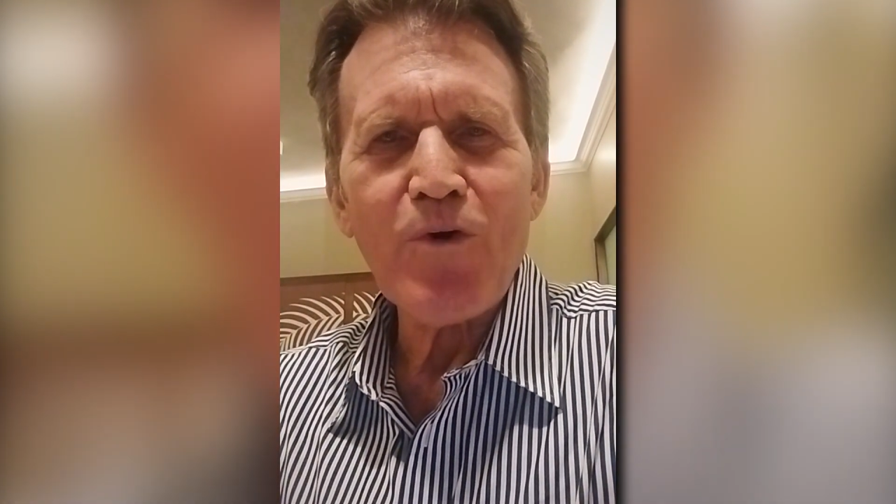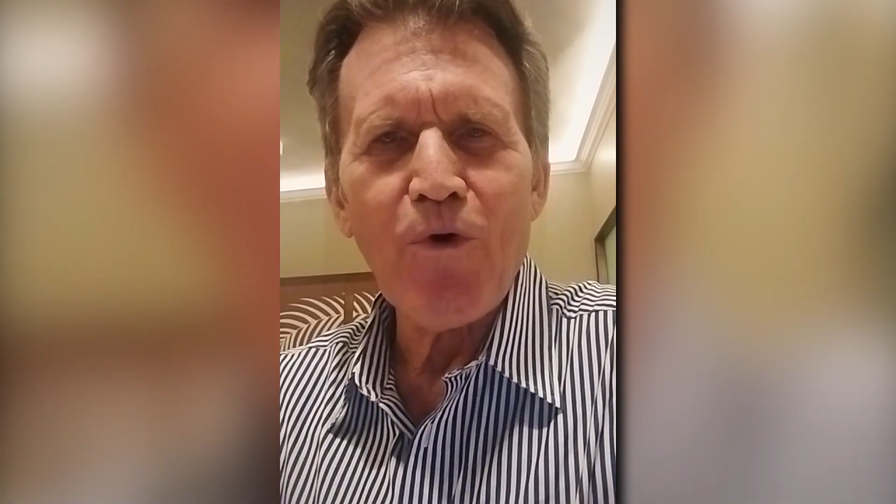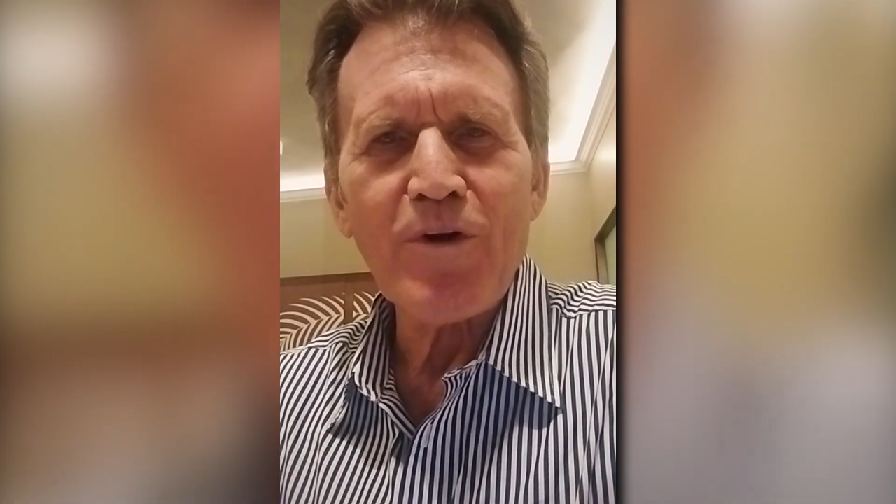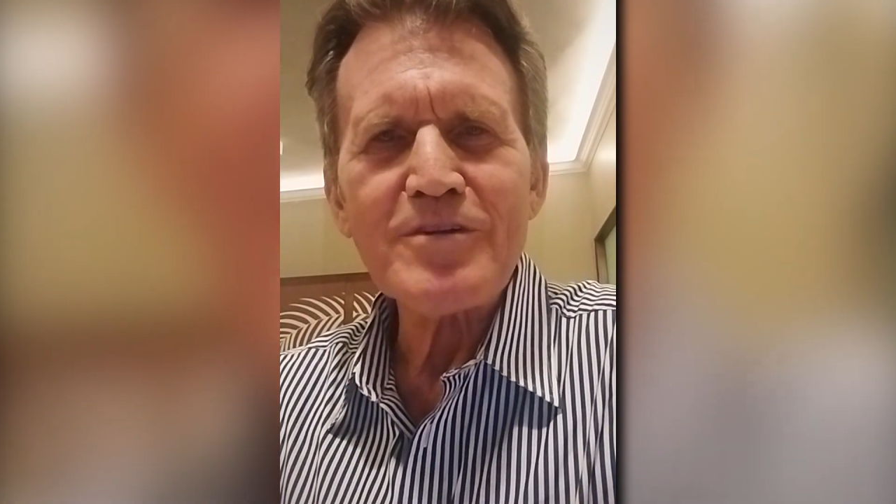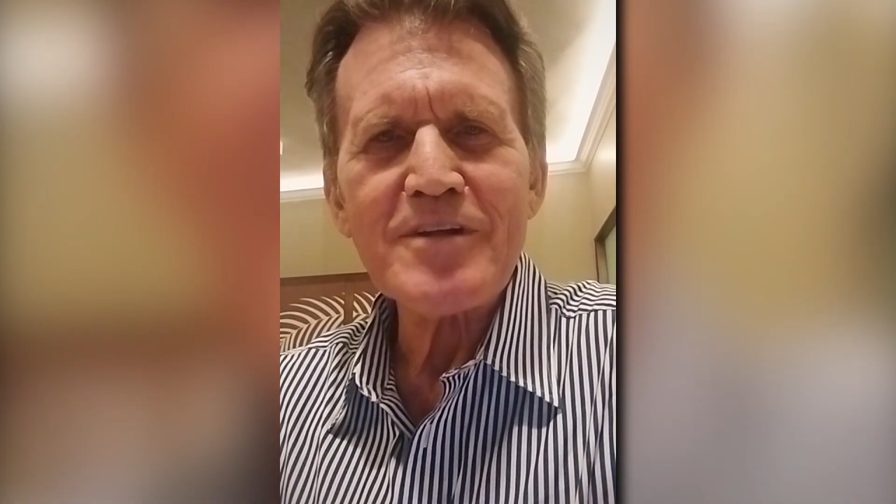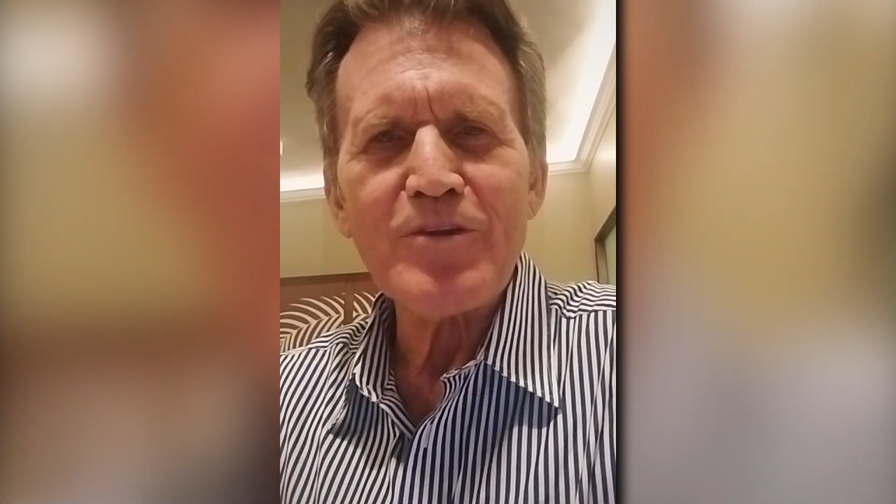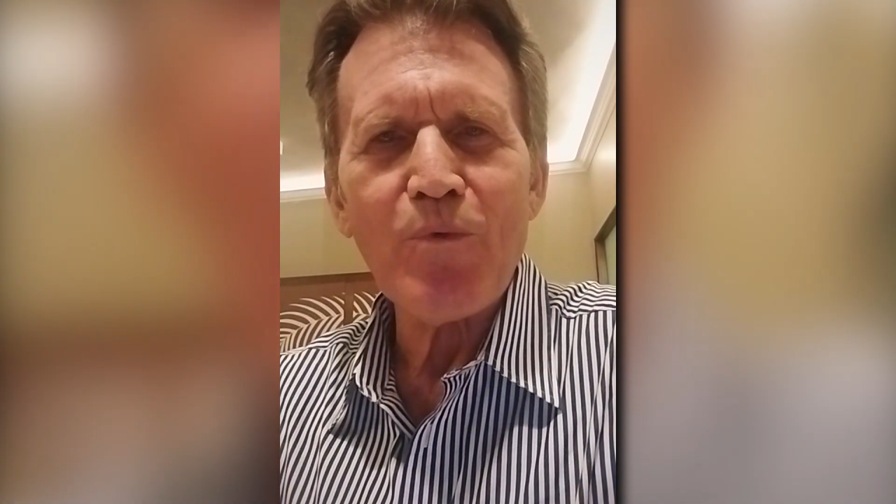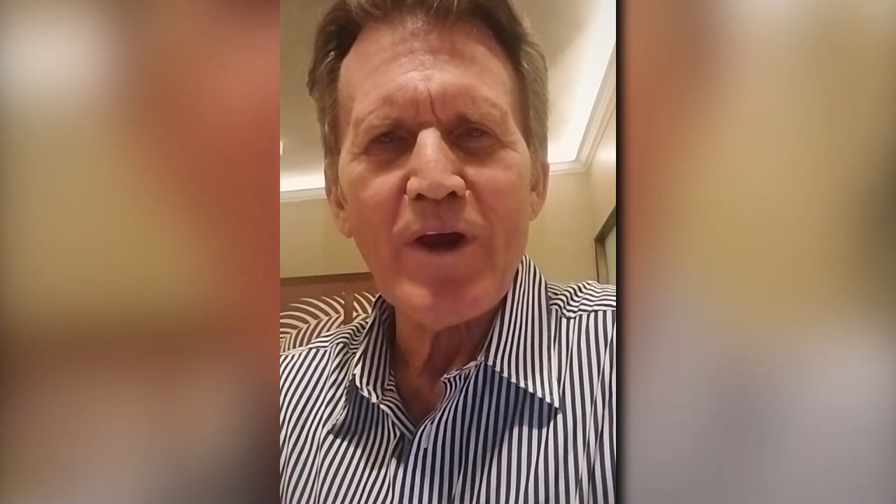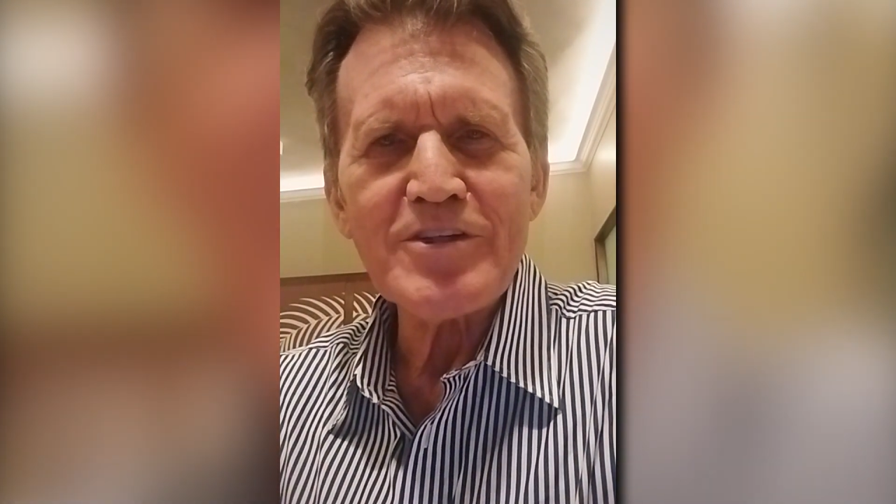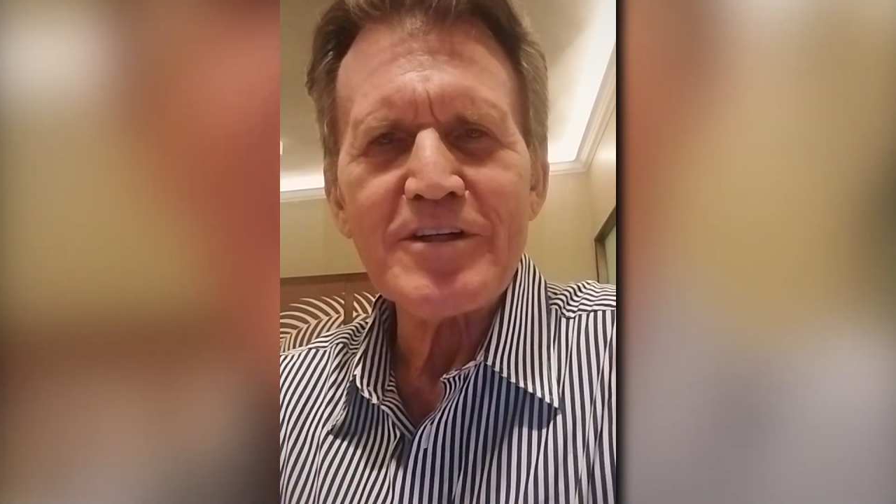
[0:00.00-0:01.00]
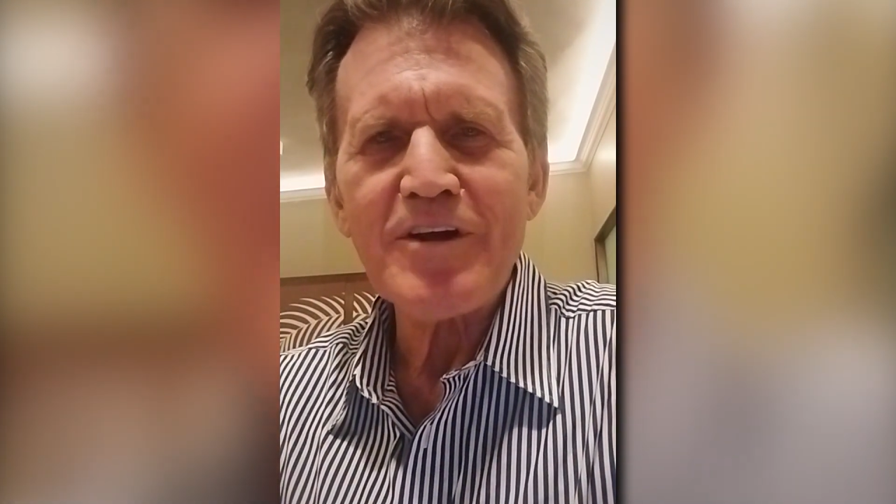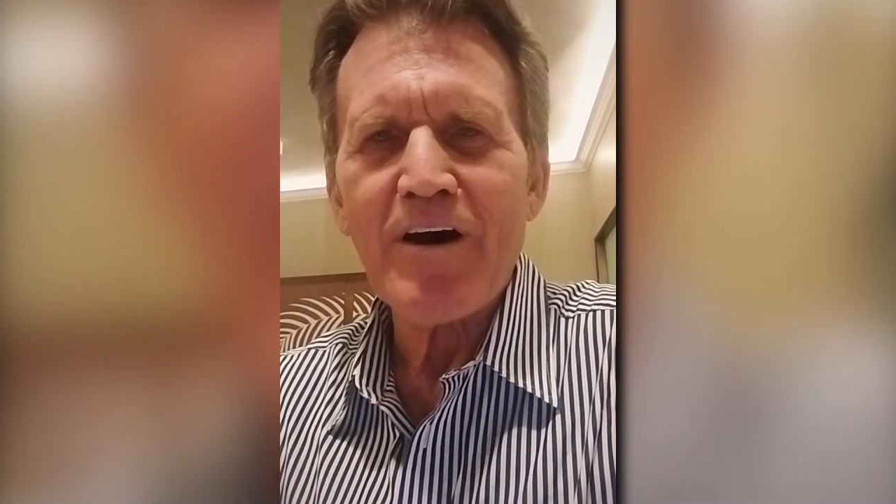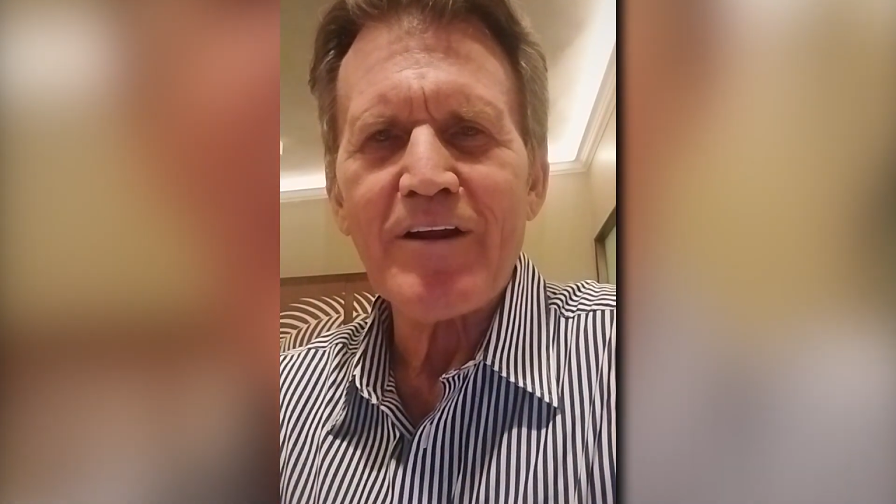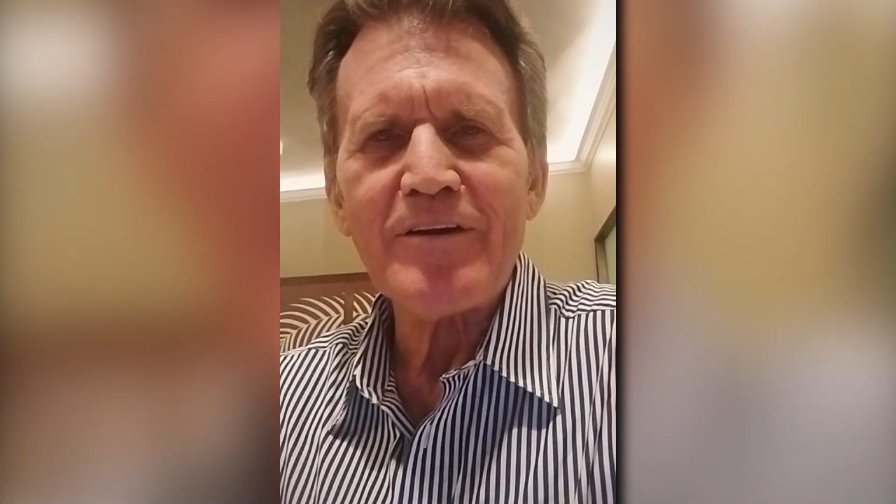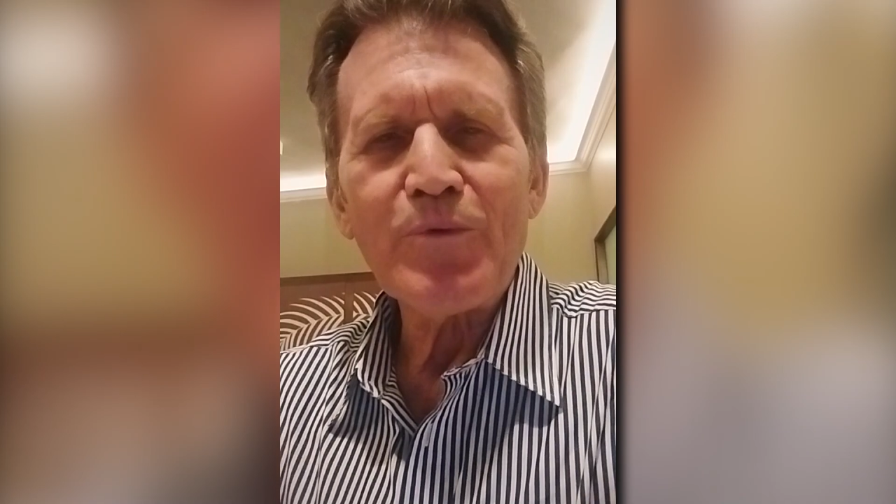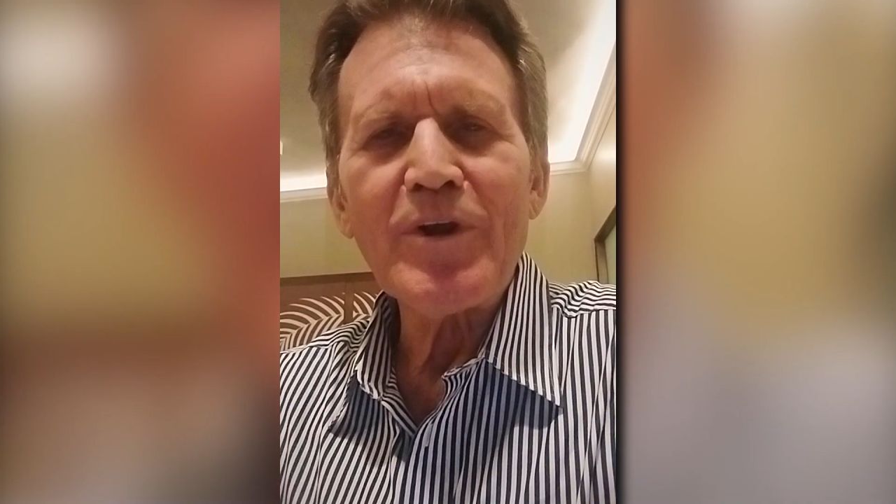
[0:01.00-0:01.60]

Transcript: course and the way she taught it